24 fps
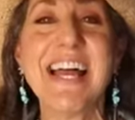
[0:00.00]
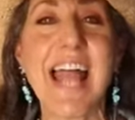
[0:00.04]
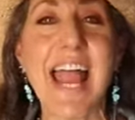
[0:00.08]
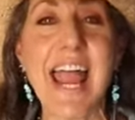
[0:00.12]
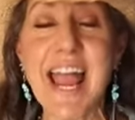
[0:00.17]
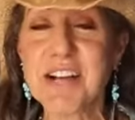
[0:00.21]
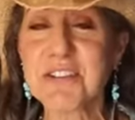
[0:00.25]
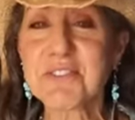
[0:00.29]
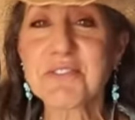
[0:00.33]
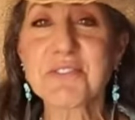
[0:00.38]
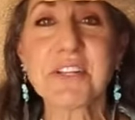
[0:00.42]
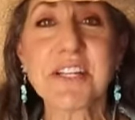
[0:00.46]

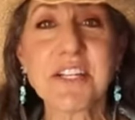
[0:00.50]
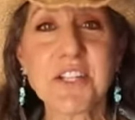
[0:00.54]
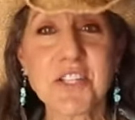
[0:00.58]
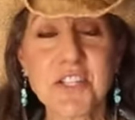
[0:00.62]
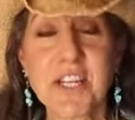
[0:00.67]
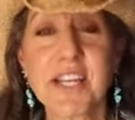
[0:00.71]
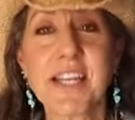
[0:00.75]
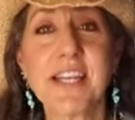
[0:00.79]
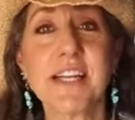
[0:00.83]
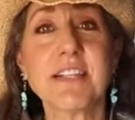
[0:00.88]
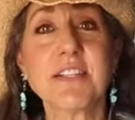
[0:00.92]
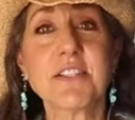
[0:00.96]
Actually,
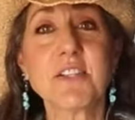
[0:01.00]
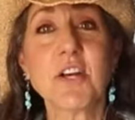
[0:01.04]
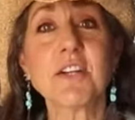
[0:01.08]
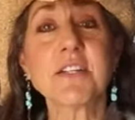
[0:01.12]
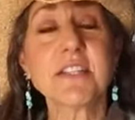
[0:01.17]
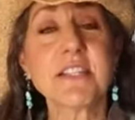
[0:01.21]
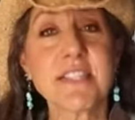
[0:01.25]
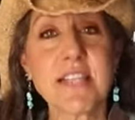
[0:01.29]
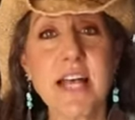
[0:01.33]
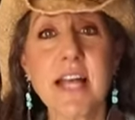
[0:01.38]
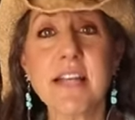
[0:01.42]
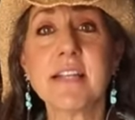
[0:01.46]
chickens are
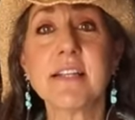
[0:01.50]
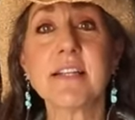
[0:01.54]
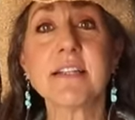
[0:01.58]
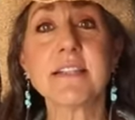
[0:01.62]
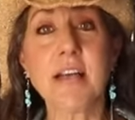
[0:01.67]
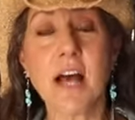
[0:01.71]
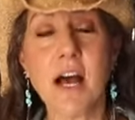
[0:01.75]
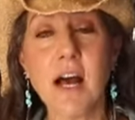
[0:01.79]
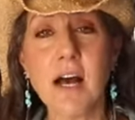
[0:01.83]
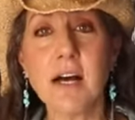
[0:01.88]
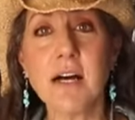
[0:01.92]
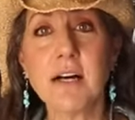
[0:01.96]

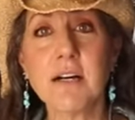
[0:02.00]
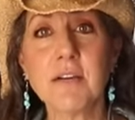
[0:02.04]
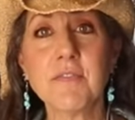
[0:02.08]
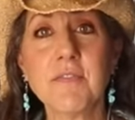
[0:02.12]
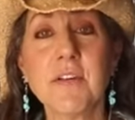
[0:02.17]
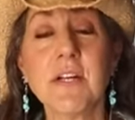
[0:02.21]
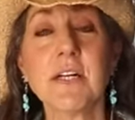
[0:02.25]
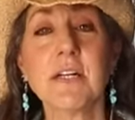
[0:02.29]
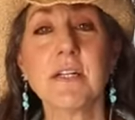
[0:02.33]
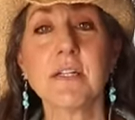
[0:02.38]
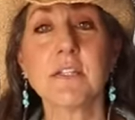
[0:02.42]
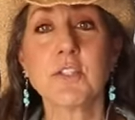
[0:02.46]
descendants
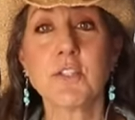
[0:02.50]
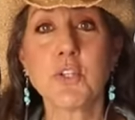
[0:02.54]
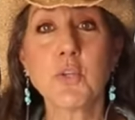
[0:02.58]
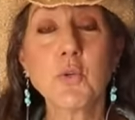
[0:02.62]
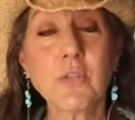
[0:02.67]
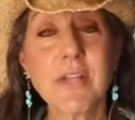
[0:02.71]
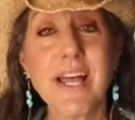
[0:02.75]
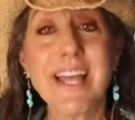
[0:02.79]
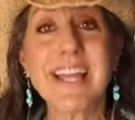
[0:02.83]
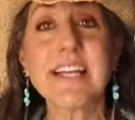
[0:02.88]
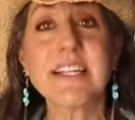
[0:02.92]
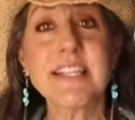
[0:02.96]
of
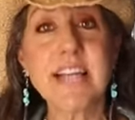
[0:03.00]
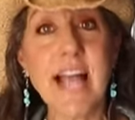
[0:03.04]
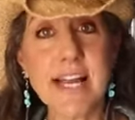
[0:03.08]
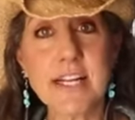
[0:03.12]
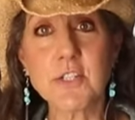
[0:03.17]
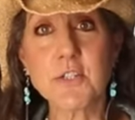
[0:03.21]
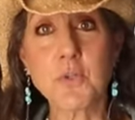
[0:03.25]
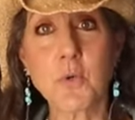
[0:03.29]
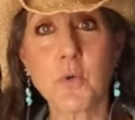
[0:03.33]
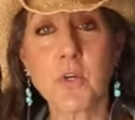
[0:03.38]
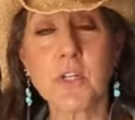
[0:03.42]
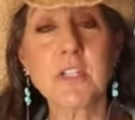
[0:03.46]
two-legged
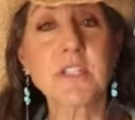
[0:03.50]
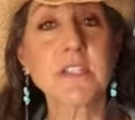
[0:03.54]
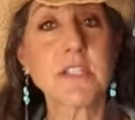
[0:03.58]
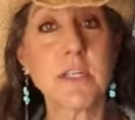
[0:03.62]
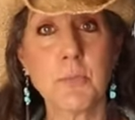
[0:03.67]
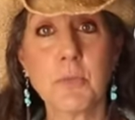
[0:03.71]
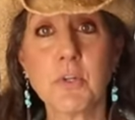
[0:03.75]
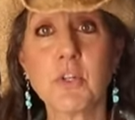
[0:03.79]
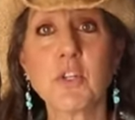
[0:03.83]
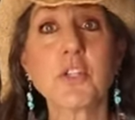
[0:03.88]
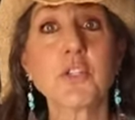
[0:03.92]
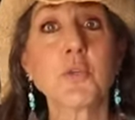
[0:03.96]
dinosaurs
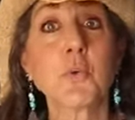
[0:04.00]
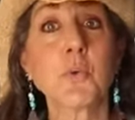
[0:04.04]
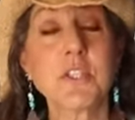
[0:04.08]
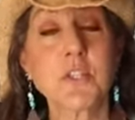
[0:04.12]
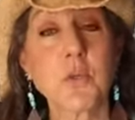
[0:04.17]
similar to a